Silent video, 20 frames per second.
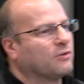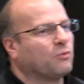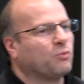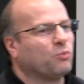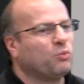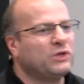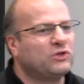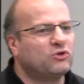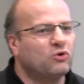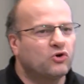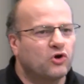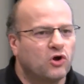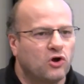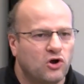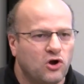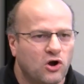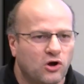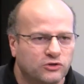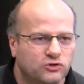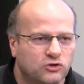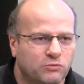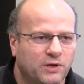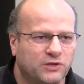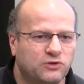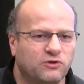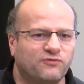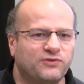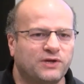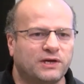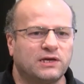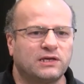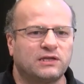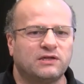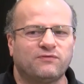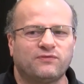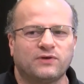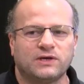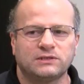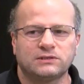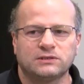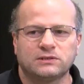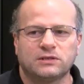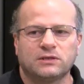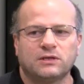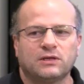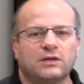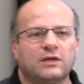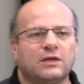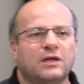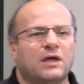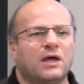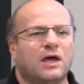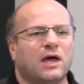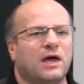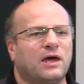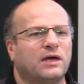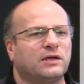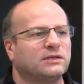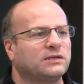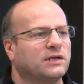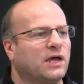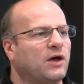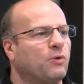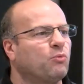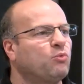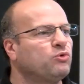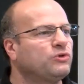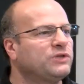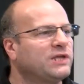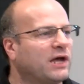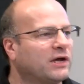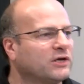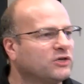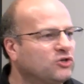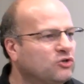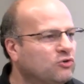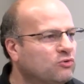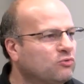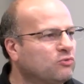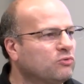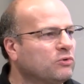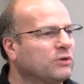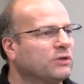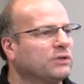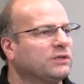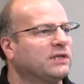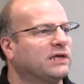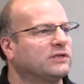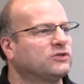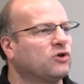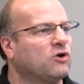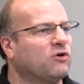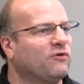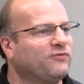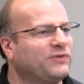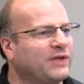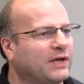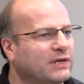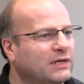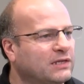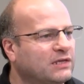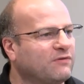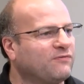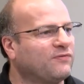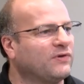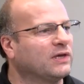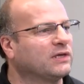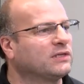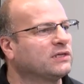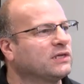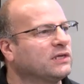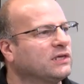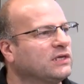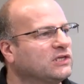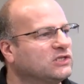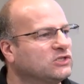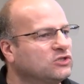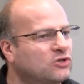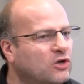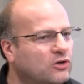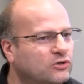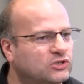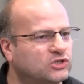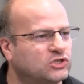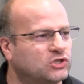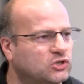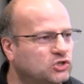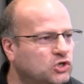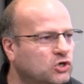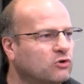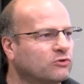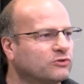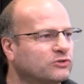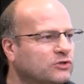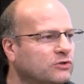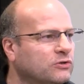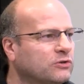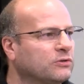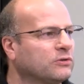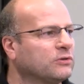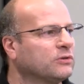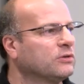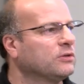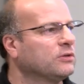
we talk a lot about off-target effects, and I would argue that off-target effect is not such a concern.